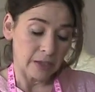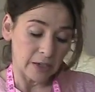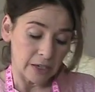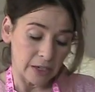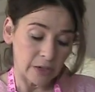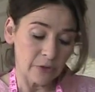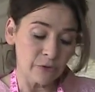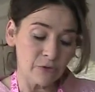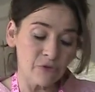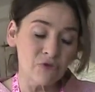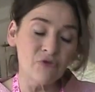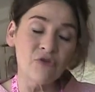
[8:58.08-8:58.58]

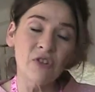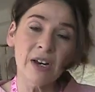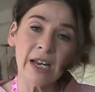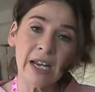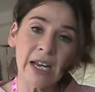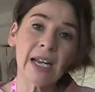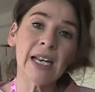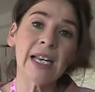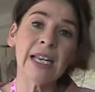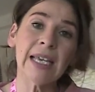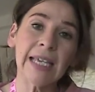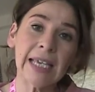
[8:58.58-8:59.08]
It
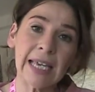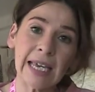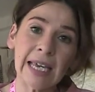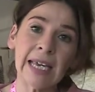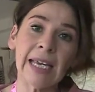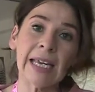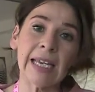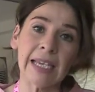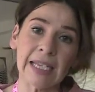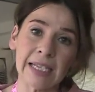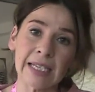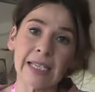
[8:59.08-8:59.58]
really
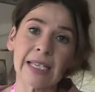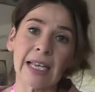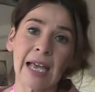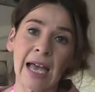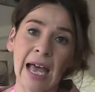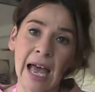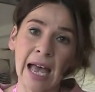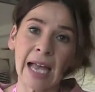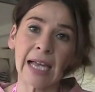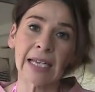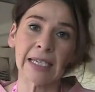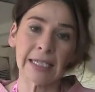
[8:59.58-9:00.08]
is a
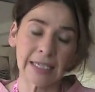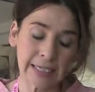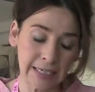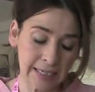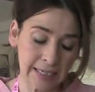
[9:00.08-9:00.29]
handy